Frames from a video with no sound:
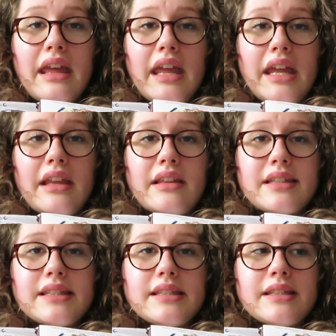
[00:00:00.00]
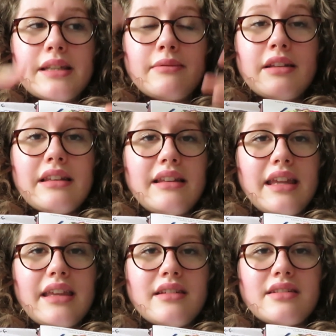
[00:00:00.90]
is
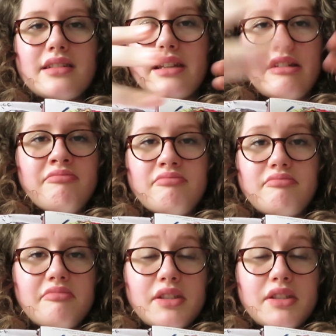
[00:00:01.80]
leaked in